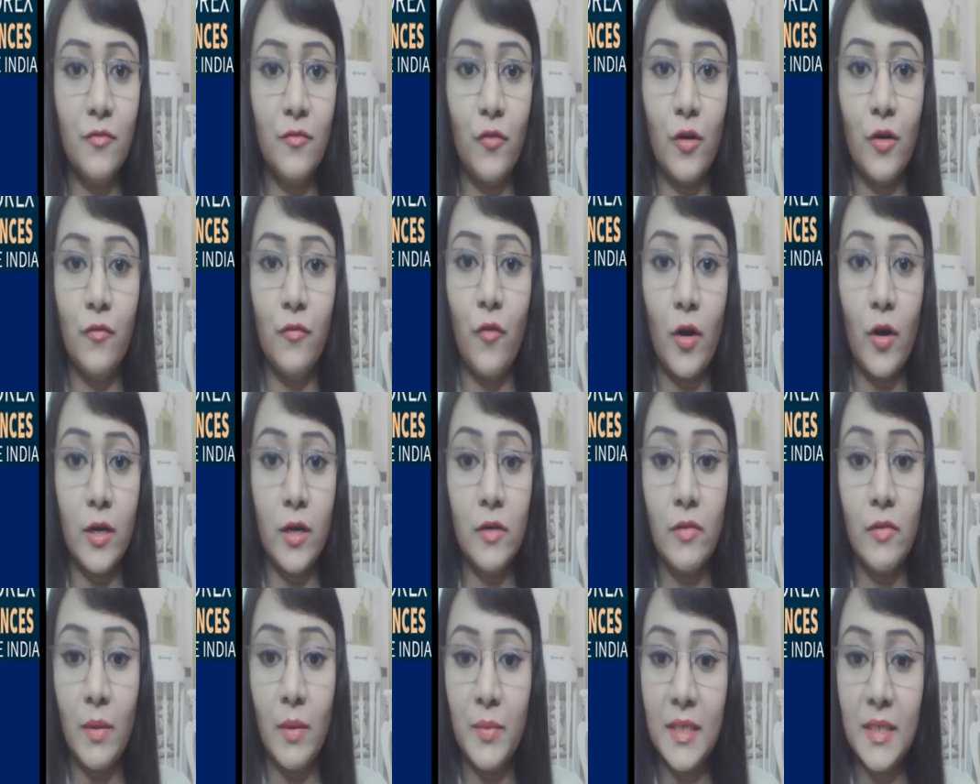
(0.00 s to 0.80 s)
for foreign
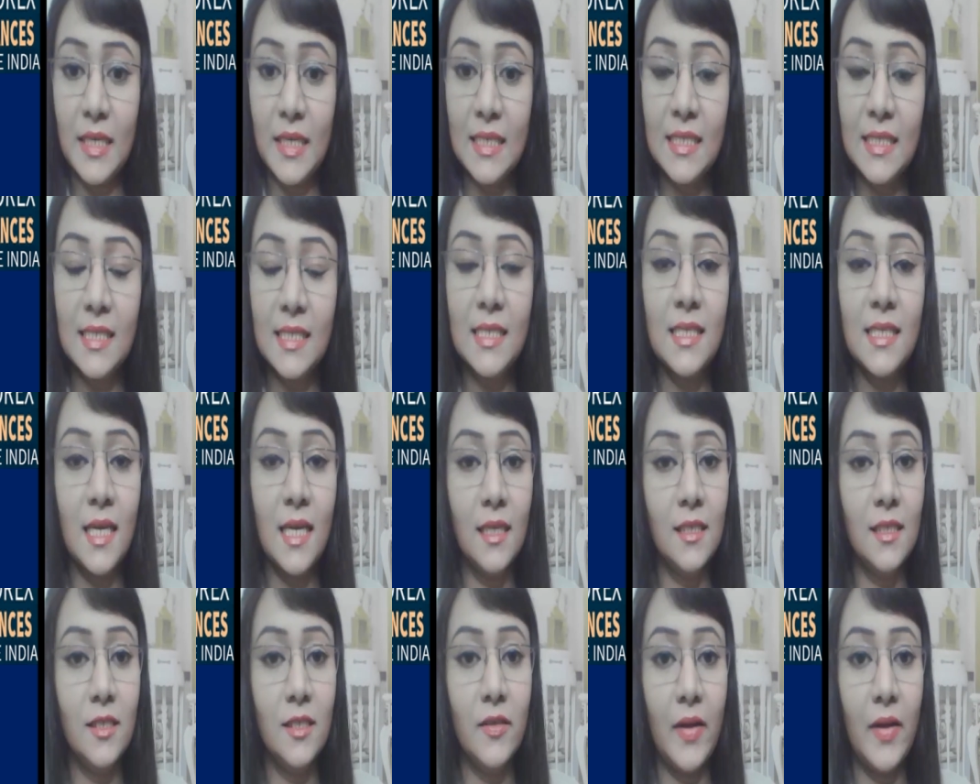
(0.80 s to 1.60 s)
remittances
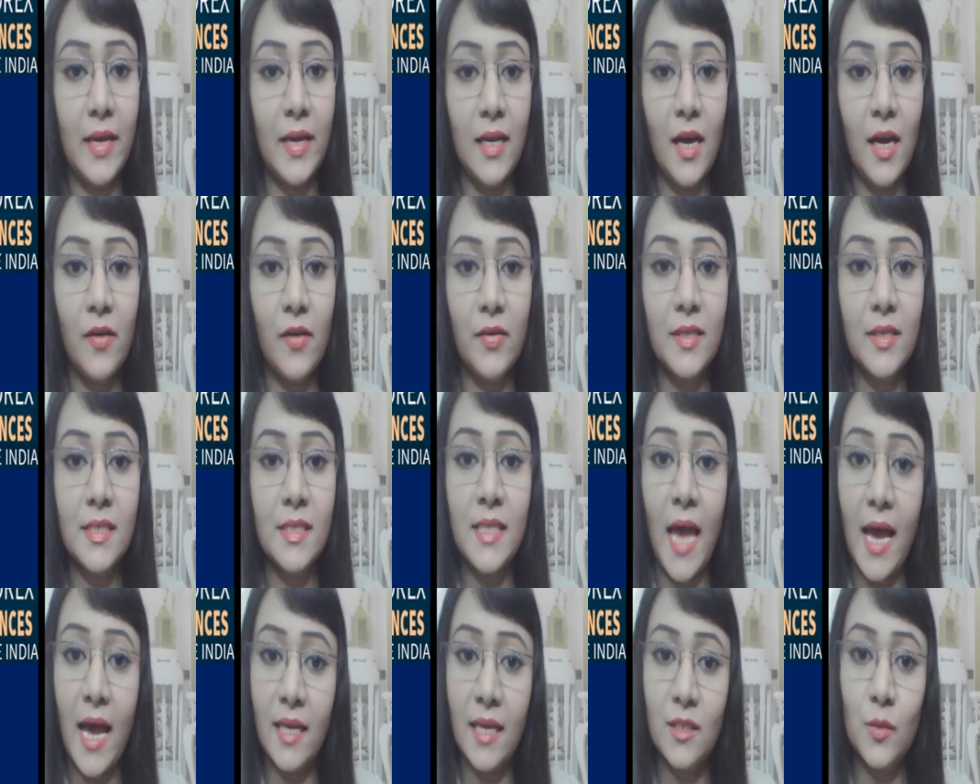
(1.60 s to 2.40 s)
under LRS
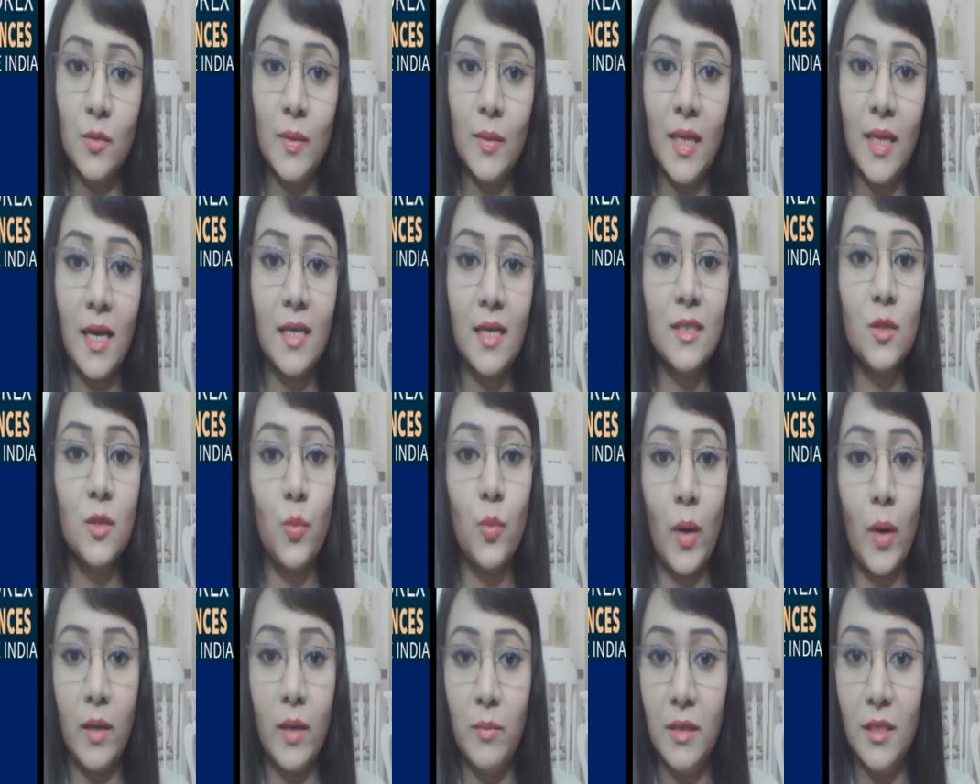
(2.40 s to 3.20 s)
as well as
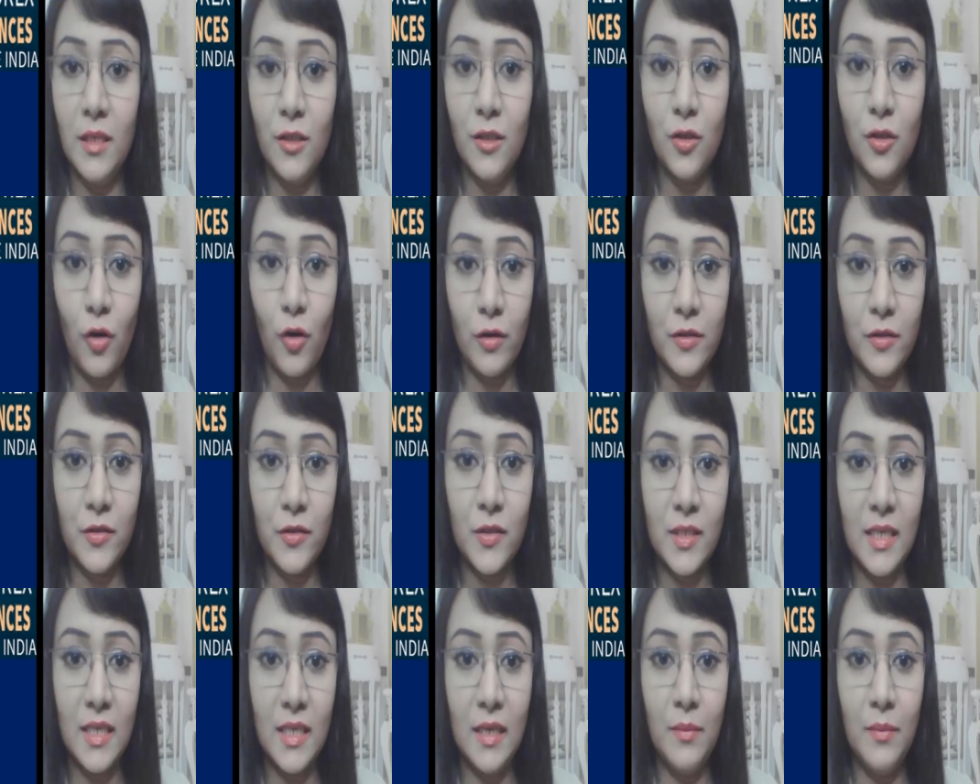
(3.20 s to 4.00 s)
$1 million
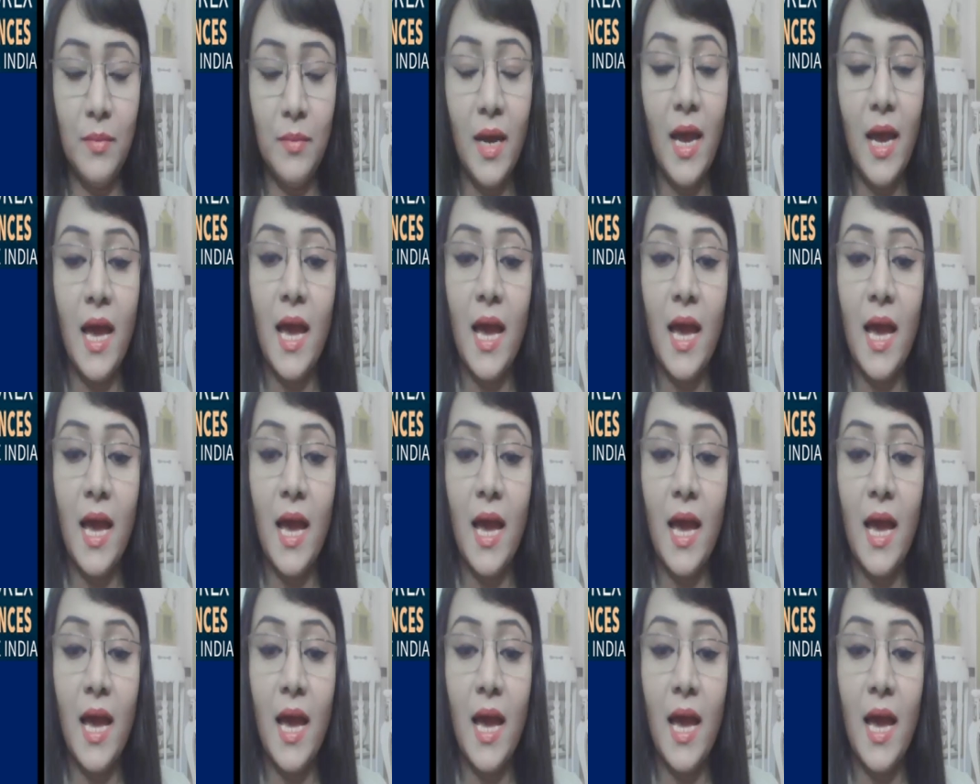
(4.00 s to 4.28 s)
scheme,